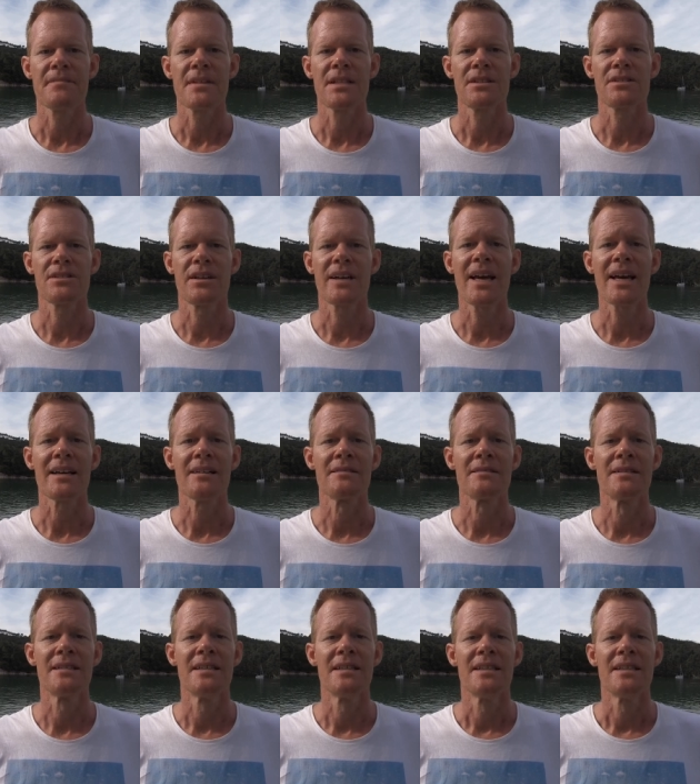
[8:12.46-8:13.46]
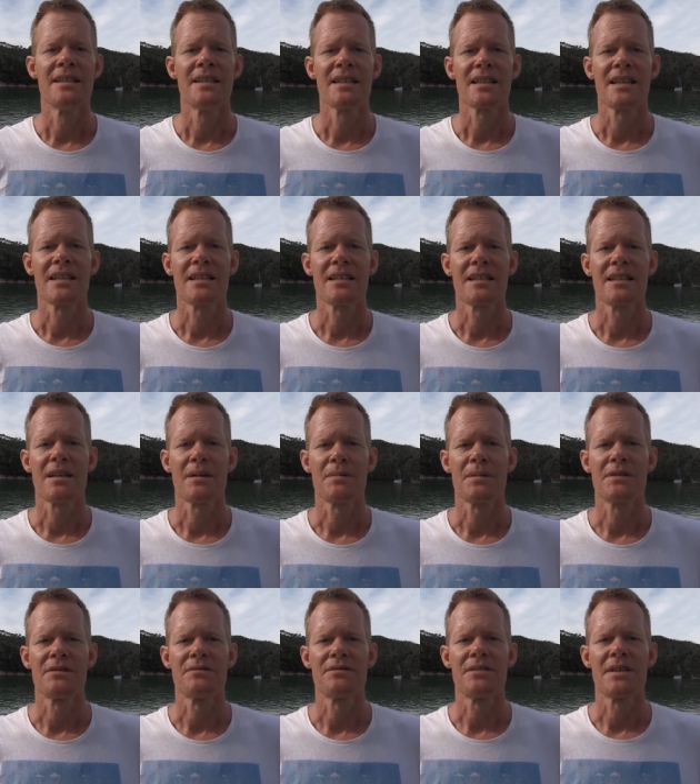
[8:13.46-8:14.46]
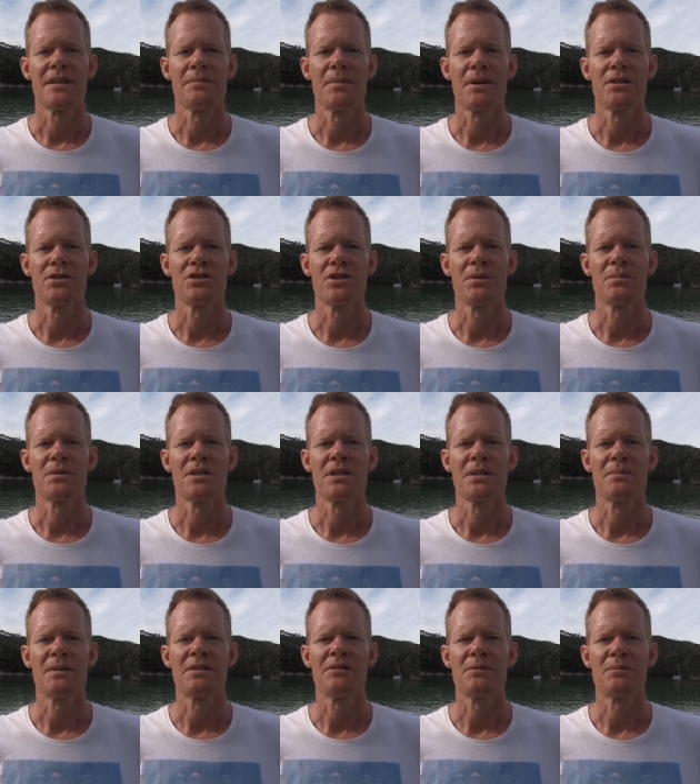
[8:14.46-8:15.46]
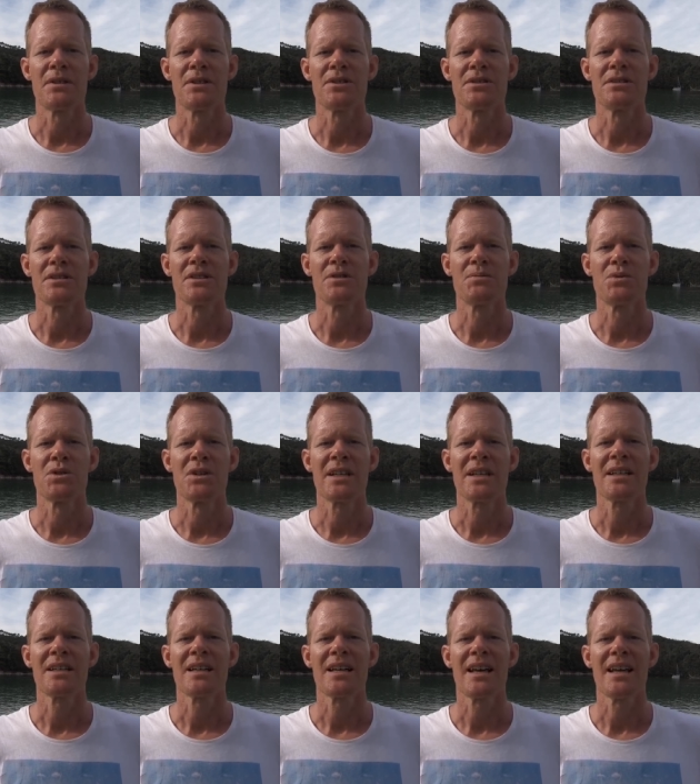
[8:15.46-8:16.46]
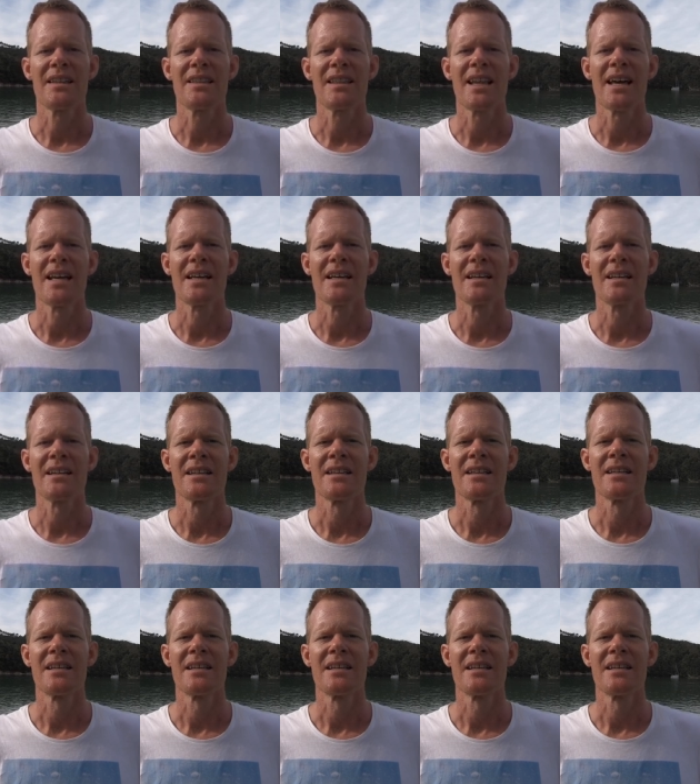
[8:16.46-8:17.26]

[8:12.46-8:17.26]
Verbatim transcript: So yeah, a couple of uh, boat jobs and a bit of a mission this morning, and then